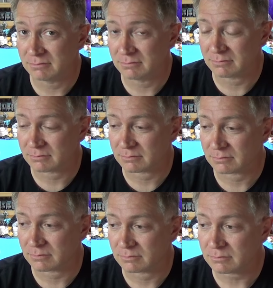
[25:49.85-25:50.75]

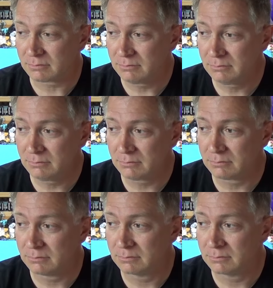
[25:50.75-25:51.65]
No one is speaking in this clip.